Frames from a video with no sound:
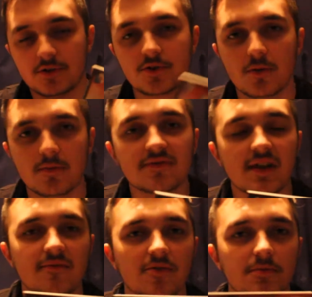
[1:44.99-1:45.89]
don't bother
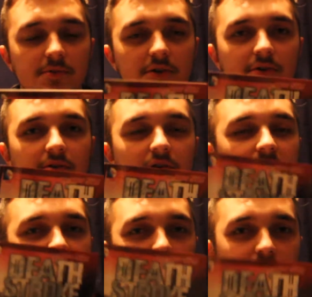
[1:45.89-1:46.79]
getting Volume 2
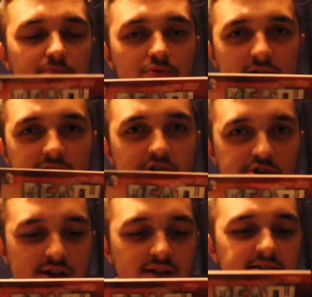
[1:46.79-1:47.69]
because it was pretty
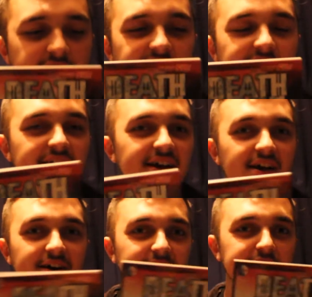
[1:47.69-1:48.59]
shit,
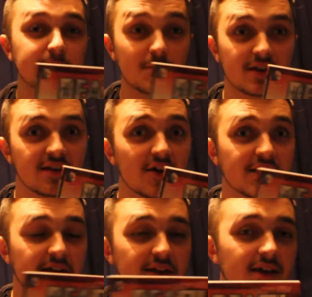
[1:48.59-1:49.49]
to put it
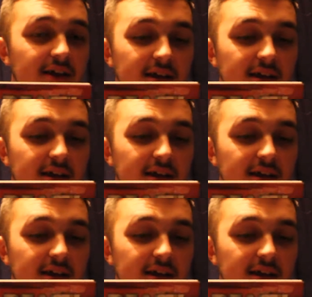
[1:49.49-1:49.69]
lightly.